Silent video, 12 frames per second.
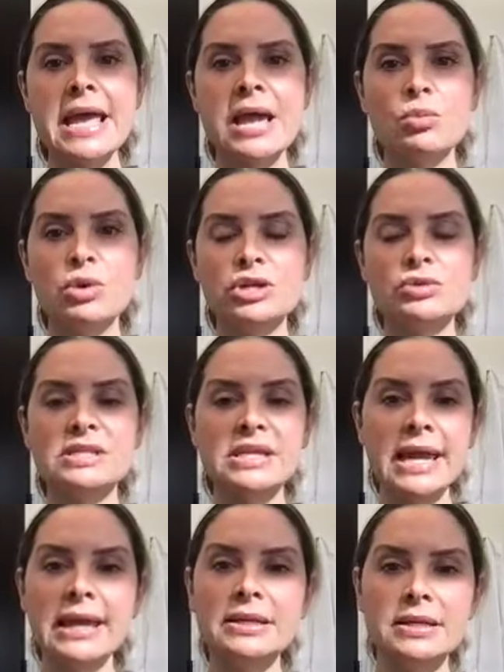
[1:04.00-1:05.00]
And we use
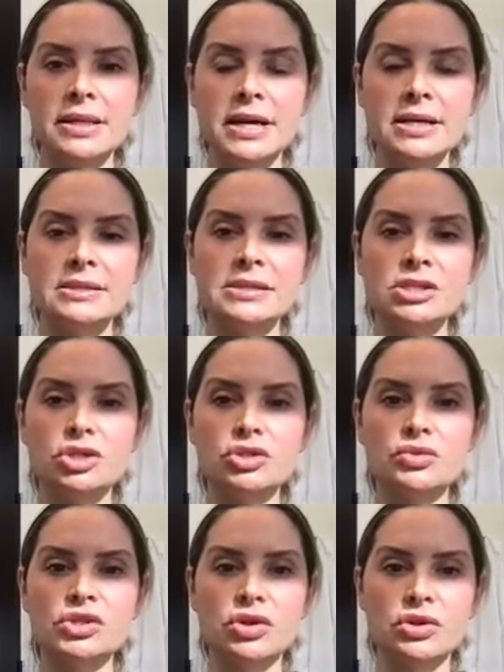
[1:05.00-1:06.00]
cannulas to
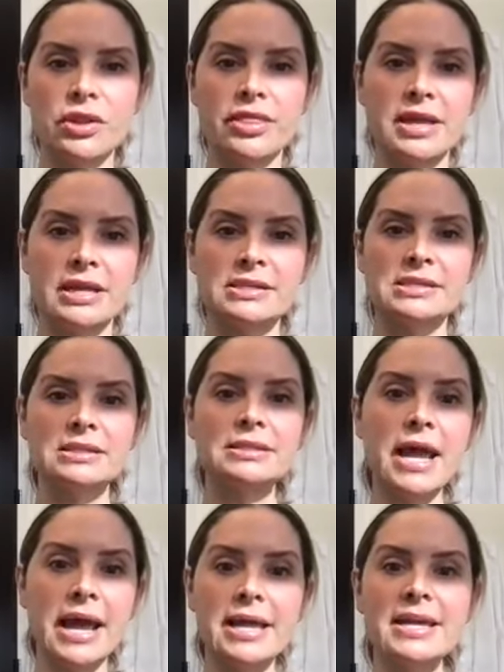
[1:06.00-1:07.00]
do certain things
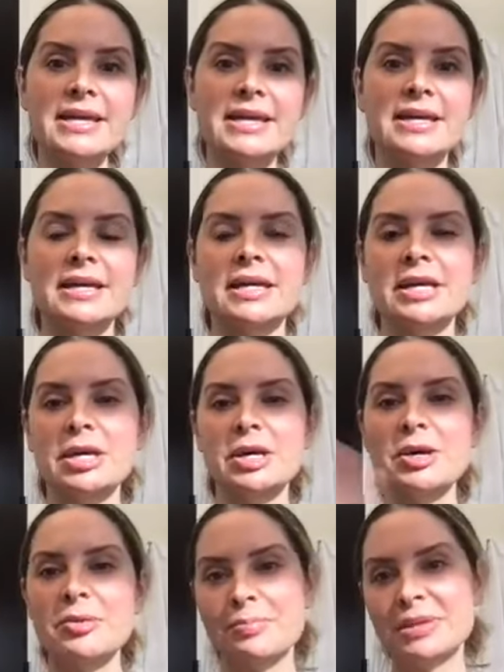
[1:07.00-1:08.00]
like
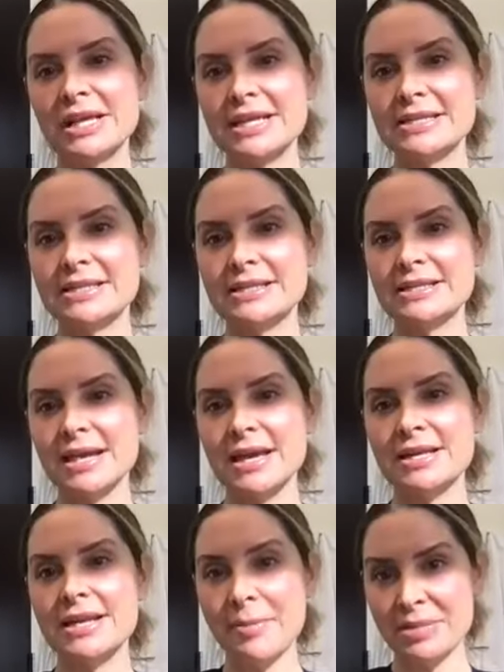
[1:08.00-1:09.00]
place
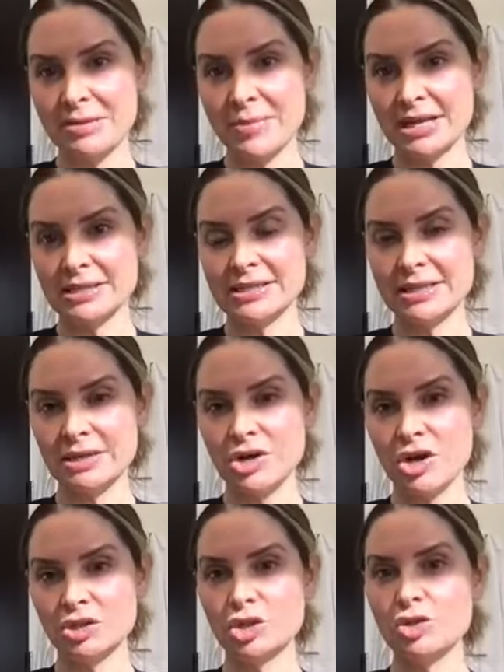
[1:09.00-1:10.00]
numbing medicine
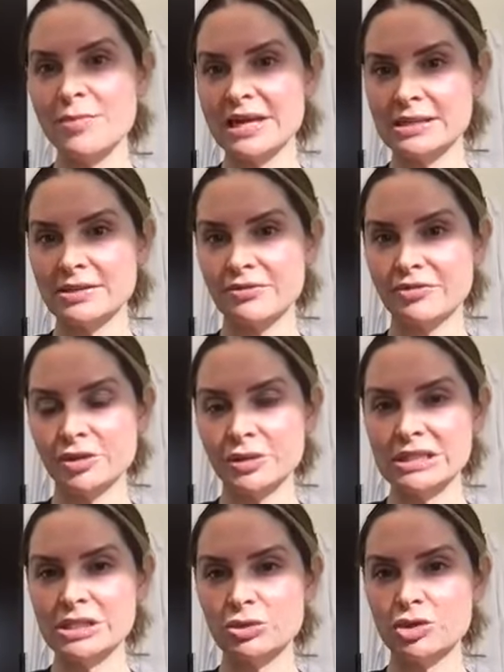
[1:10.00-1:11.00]
called tumescent
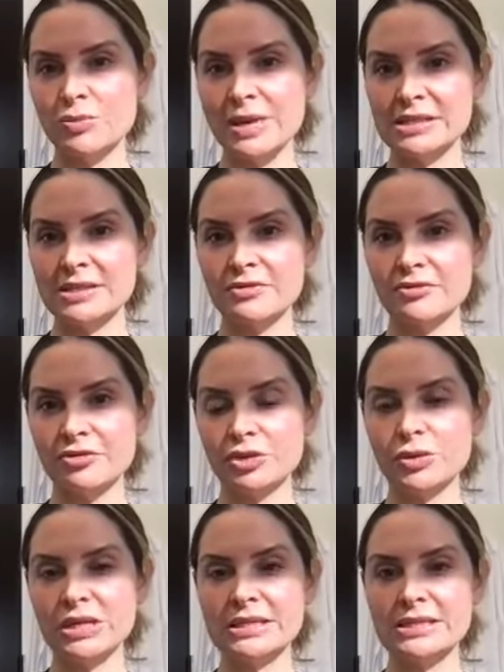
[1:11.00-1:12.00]
fluid. So tumescent
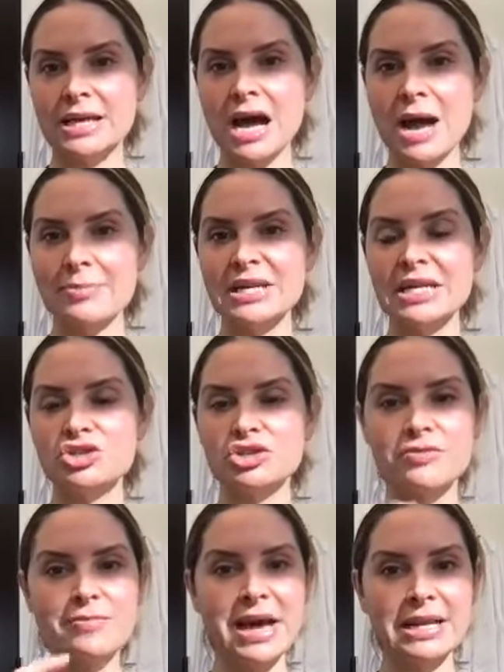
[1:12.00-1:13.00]
fluid is a combination
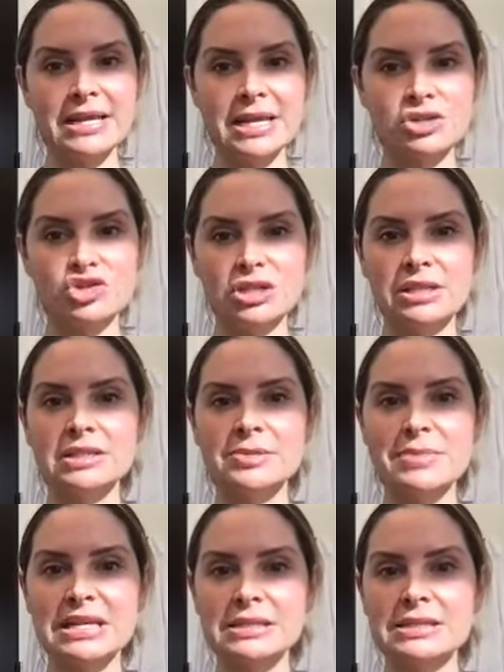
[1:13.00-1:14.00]
of medications
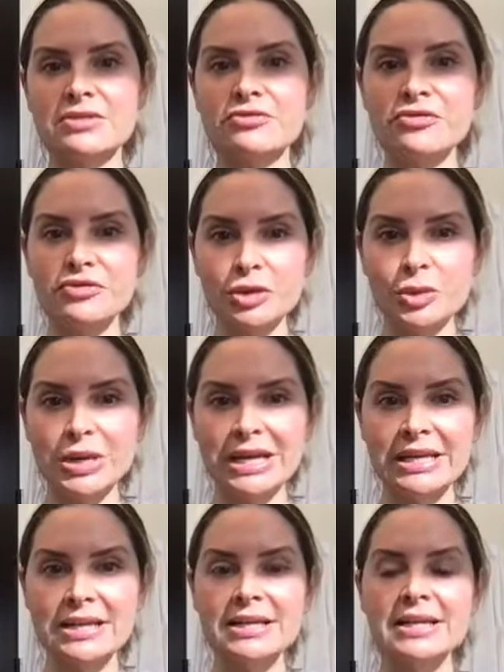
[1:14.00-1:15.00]
mixed in
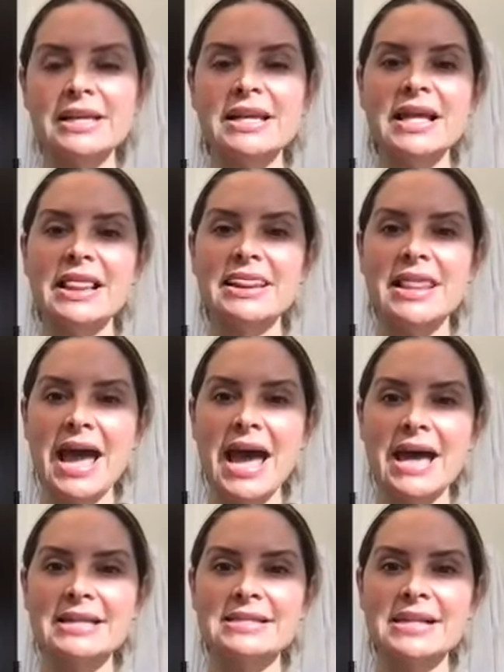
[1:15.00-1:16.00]
fluid
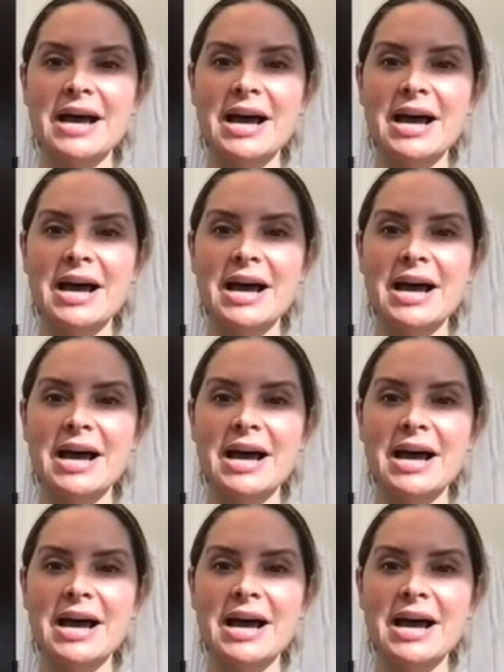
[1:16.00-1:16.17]
that